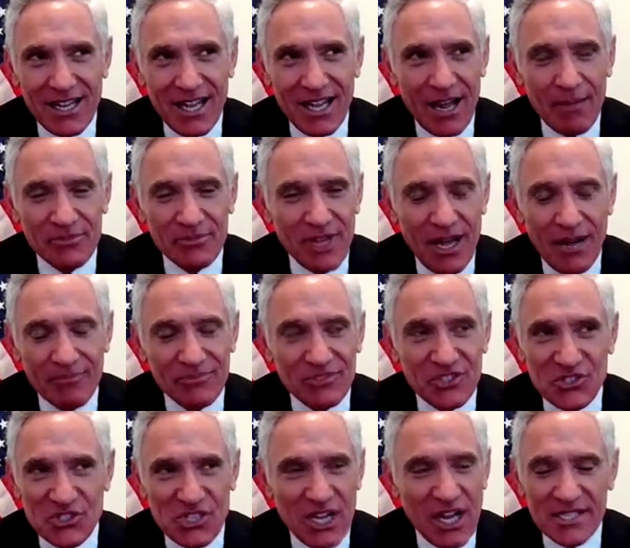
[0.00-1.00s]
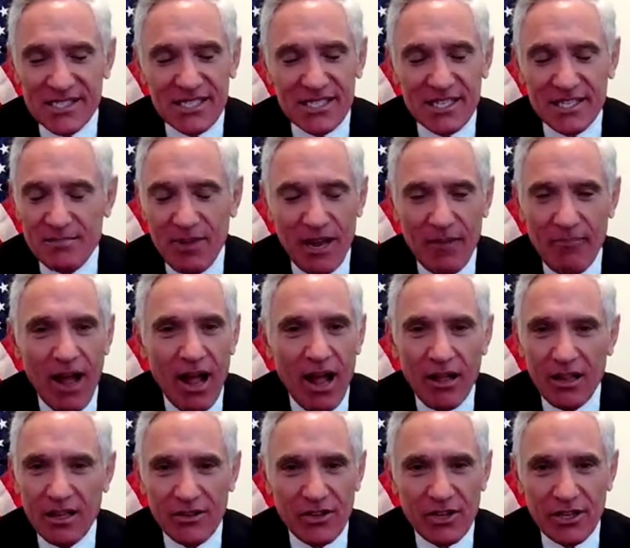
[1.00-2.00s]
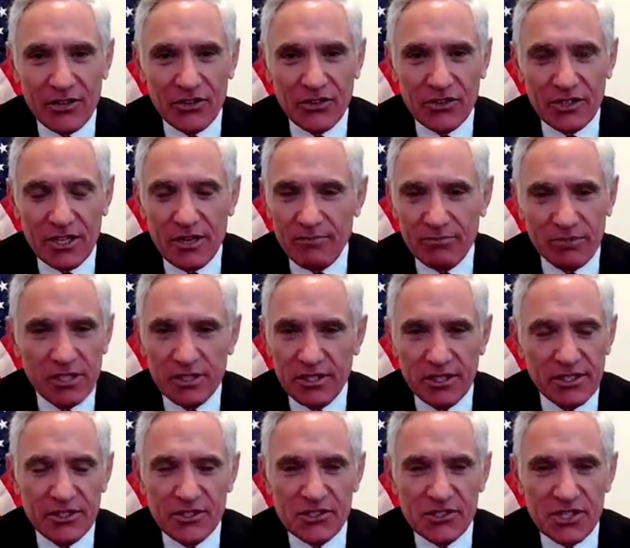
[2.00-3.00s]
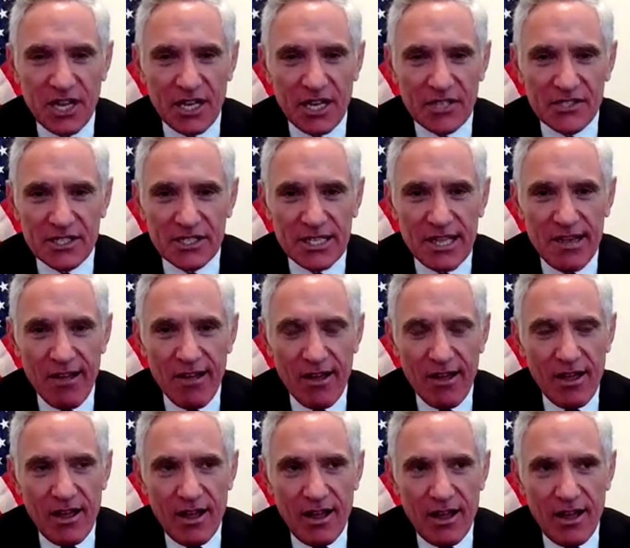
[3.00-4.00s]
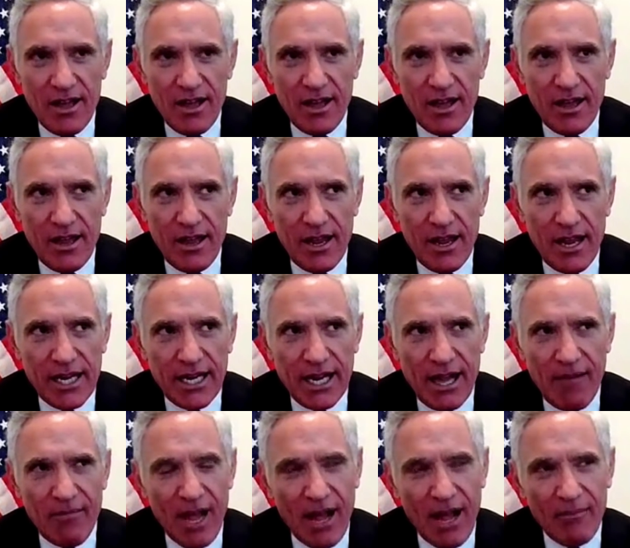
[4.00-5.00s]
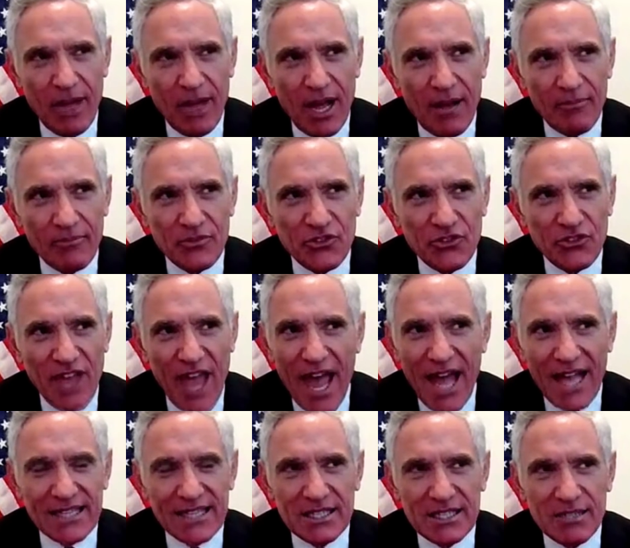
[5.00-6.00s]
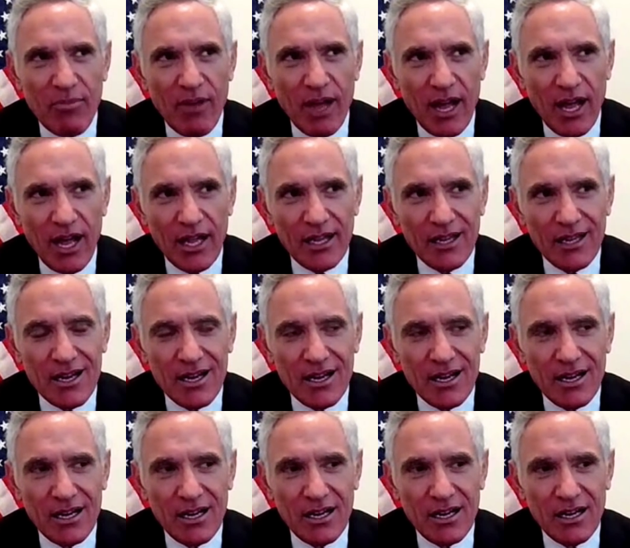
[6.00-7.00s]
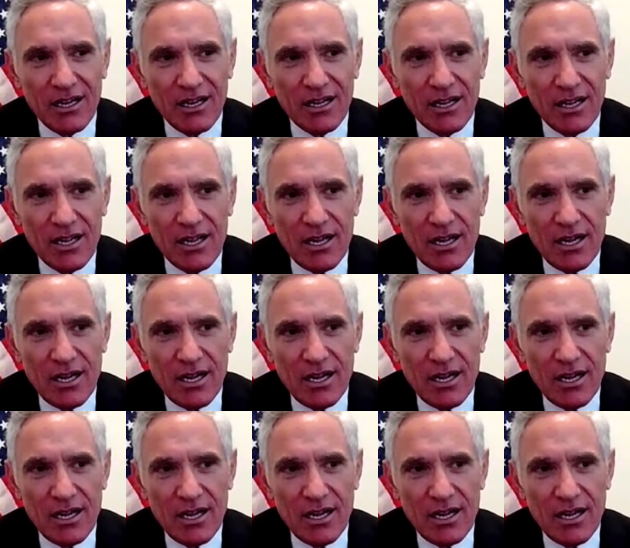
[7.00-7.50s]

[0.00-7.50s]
I'm disgusted by politics, completely disgusted, and I'm saddened by.